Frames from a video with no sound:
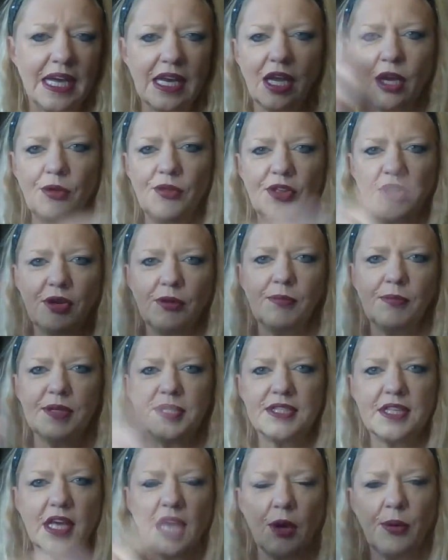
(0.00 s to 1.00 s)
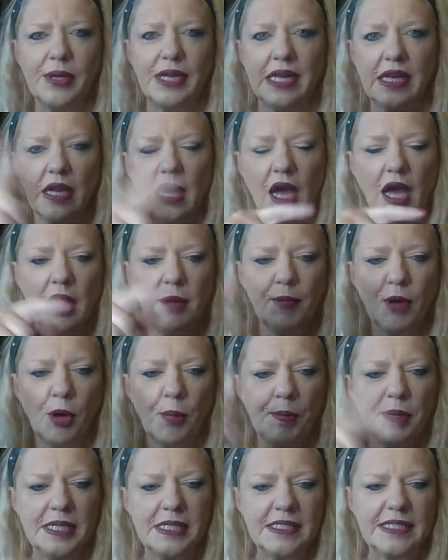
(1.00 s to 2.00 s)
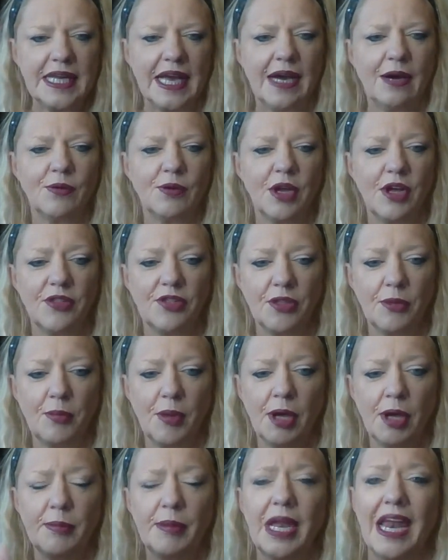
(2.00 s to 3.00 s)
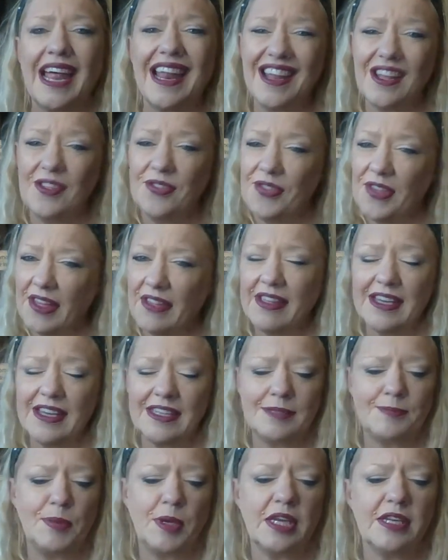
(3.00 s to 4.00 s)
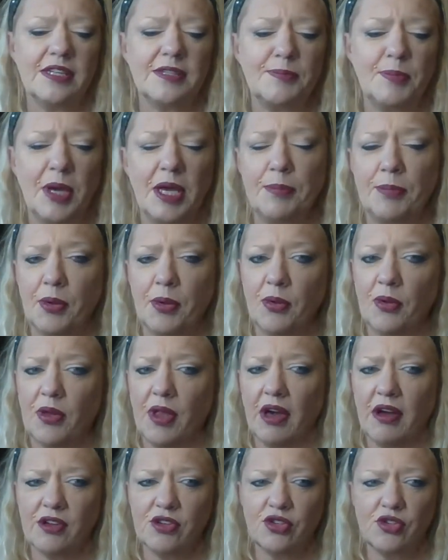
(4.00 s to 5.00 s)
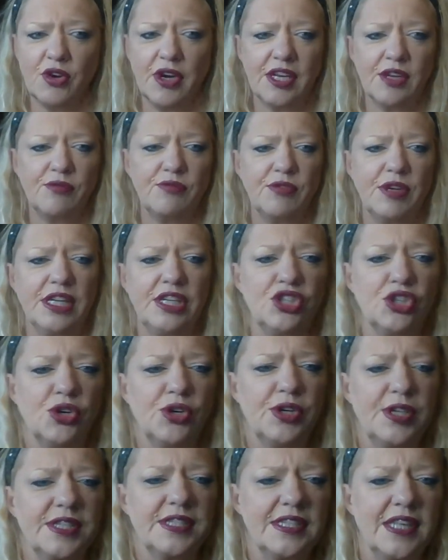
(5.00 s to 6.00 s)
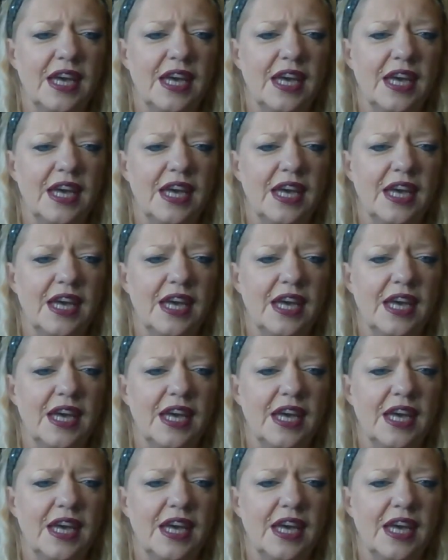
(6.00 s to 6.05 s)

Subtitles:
I know the numbers are going up and down at the moment, and I think that's because people are trying to rejoin.